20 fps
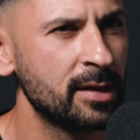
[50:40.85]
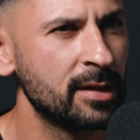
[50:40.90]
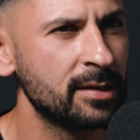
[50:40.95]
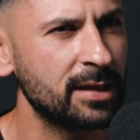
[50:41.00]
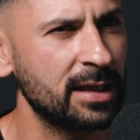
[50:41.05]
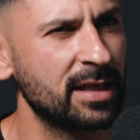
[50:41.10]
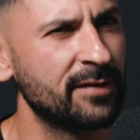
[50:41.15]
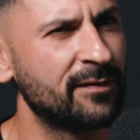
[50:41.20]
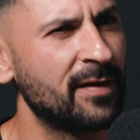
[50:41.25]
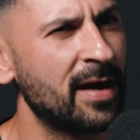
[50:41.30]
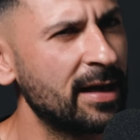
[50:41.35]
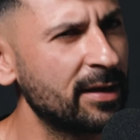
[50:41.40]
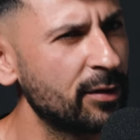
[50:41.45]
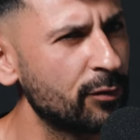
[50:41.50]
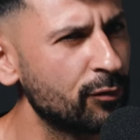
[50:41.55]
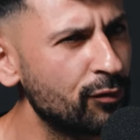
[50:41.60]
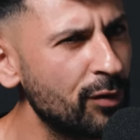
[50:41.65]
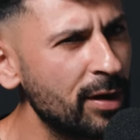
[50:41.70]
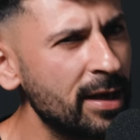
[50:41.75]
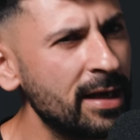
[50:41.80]
that you've had to
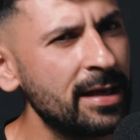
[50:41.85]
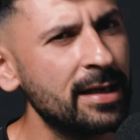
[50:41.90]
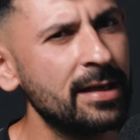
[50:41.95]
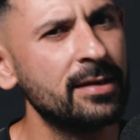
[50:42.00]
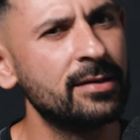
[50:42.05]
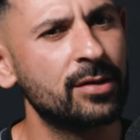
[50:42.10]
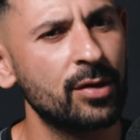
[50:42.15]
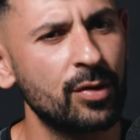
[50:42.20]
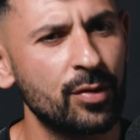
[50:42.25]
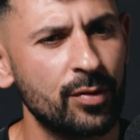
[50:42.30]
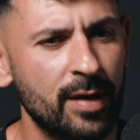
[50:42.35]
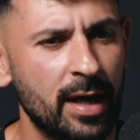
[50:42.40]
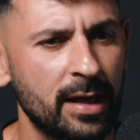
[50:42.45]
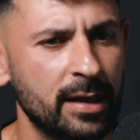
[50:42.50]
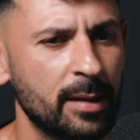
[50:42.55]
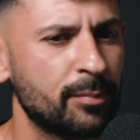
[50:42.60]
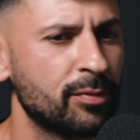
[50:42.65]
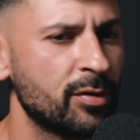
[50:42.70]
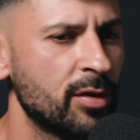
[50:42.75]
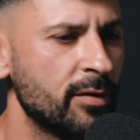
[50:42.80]
redo that
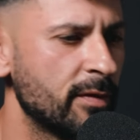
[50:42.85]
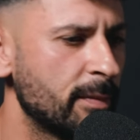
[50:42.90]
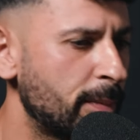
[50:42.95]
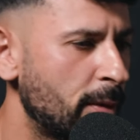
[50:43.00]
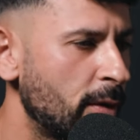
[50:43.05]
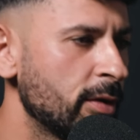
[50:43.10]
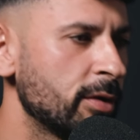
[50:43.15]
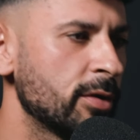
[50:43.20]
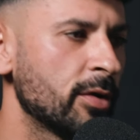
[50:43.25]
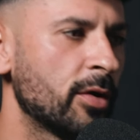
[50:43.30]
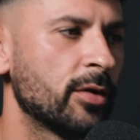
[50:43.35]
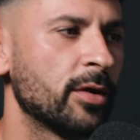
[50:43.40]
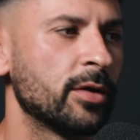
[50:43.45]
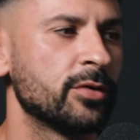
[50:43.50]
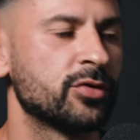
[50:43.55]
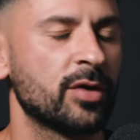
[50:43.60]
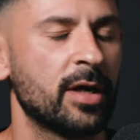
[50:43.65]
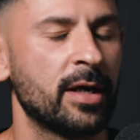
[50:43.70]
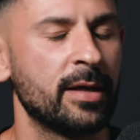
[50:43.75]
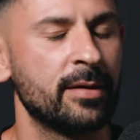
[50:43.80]
to prove a point or to
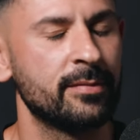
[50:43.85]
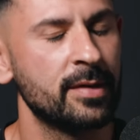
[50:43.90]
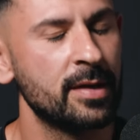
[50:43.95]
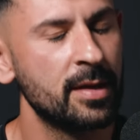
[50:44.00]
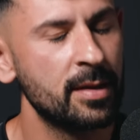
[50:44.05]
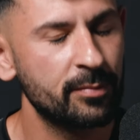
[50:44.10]
try and